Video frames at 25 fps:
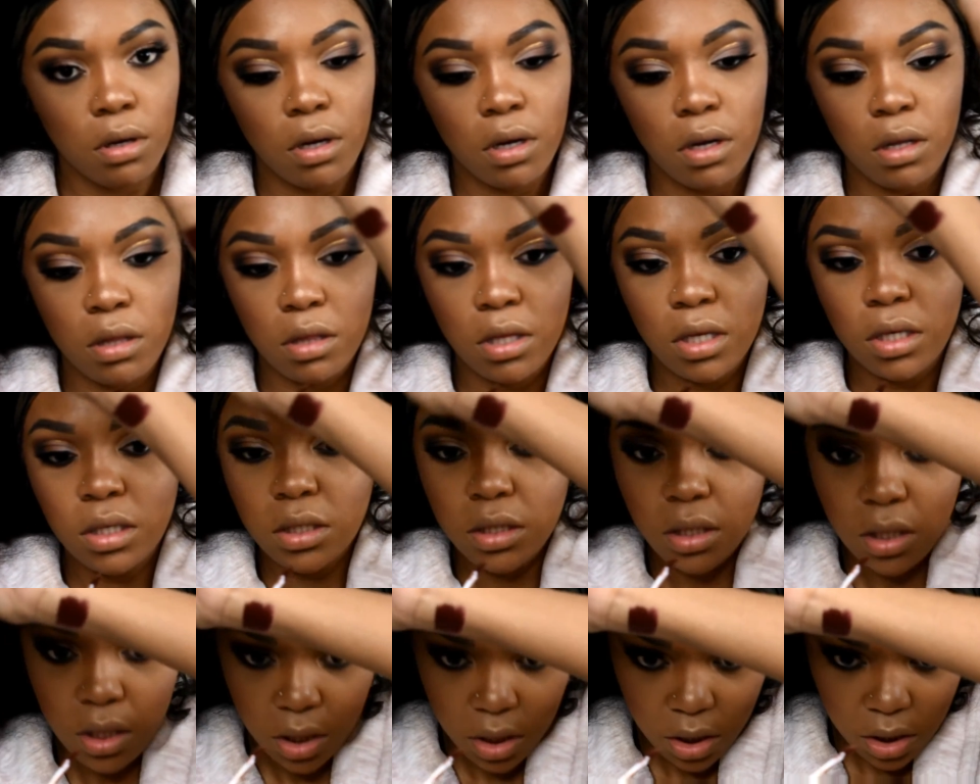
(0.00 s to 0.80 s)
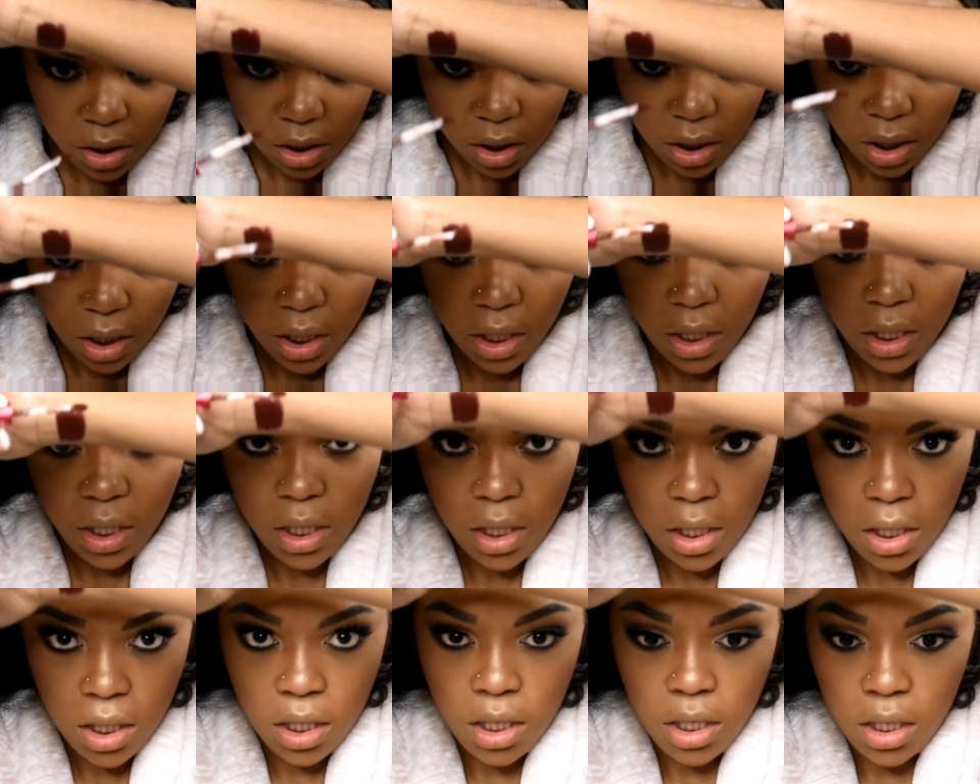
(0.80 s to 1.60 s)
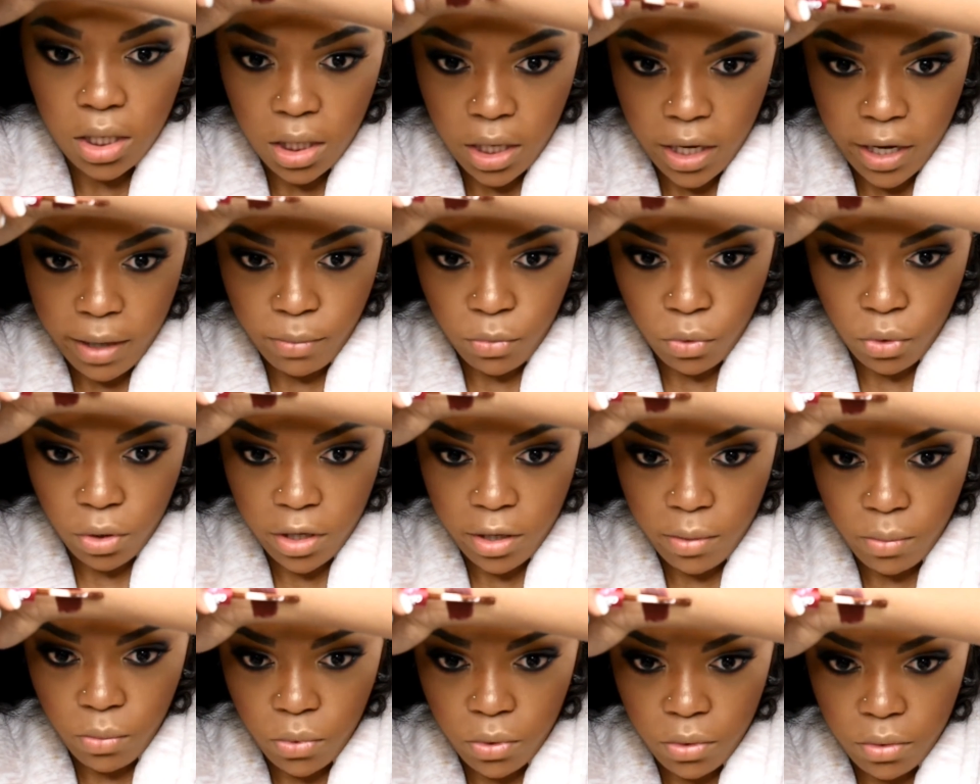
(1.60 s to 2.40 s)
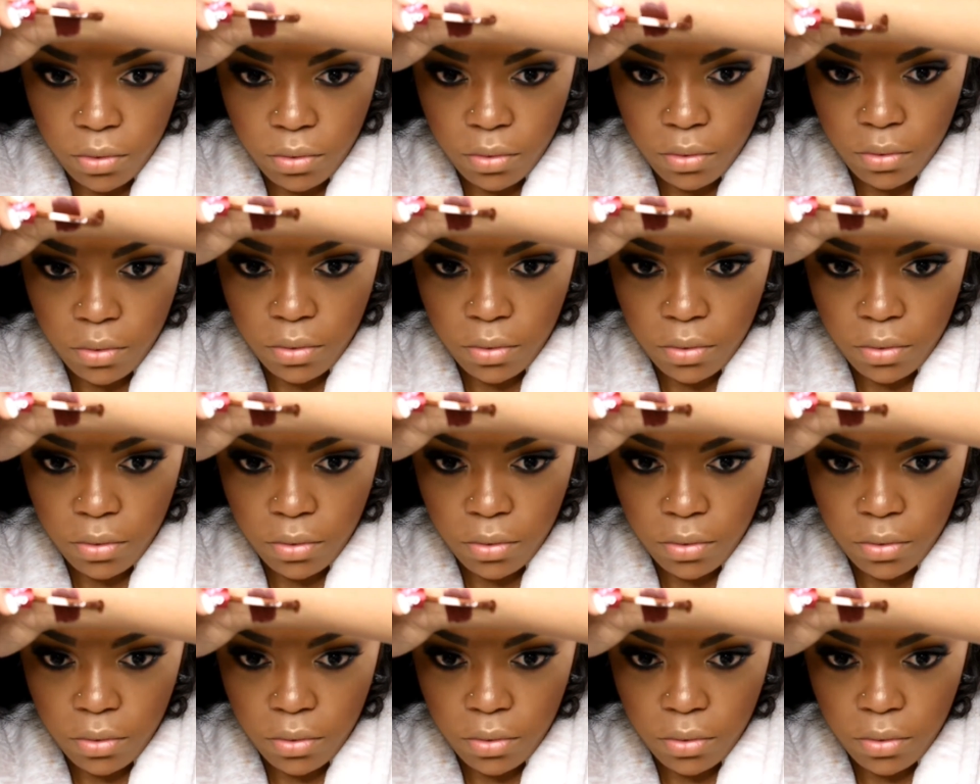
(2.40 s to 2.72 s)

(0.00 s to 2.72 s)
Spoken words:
and this is the Lime Crime one.